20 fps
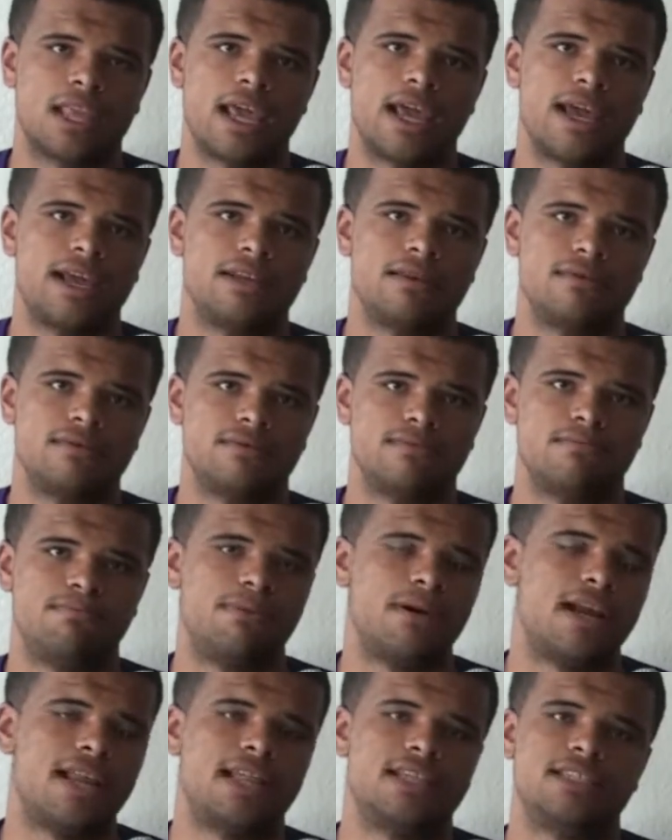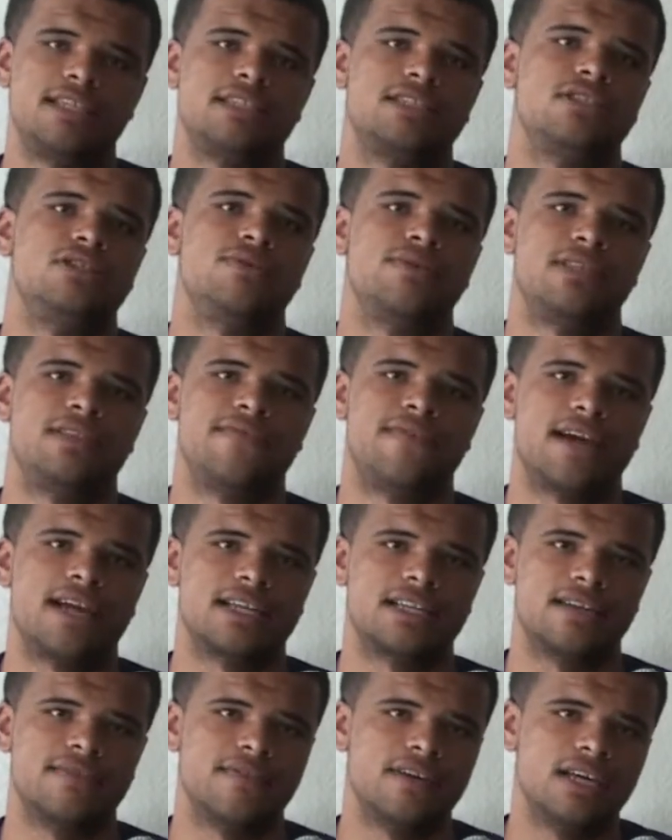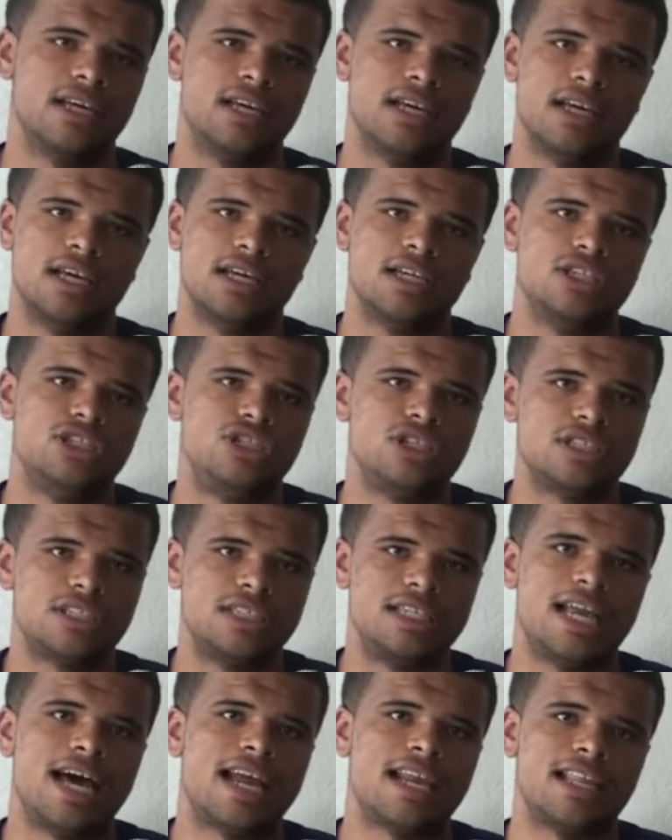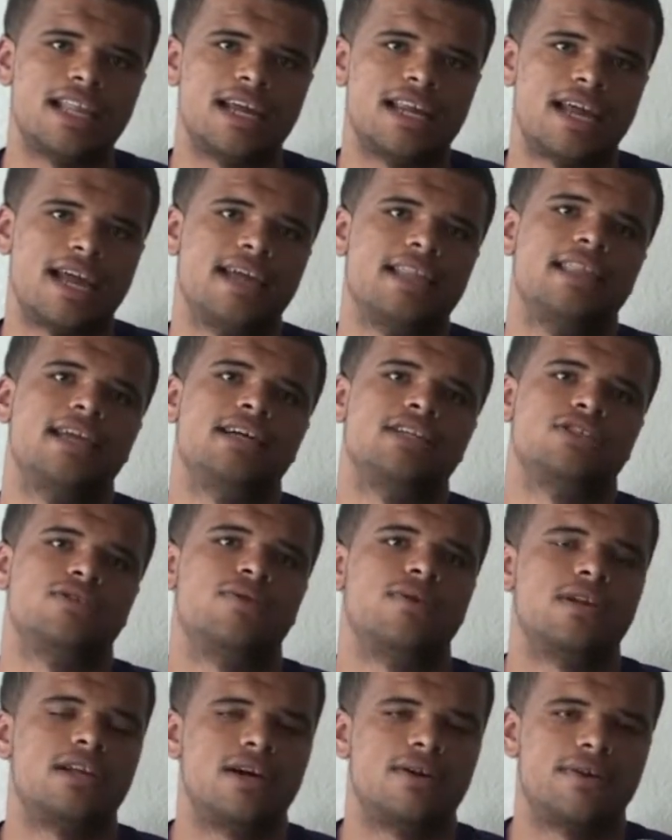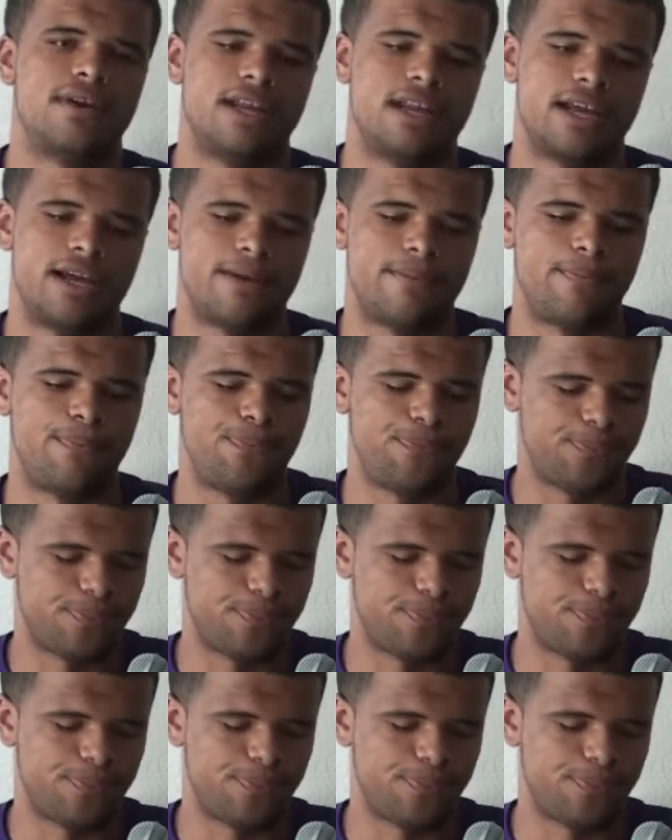And part of that just to do with the fact of just not a lot of headlines going on right now.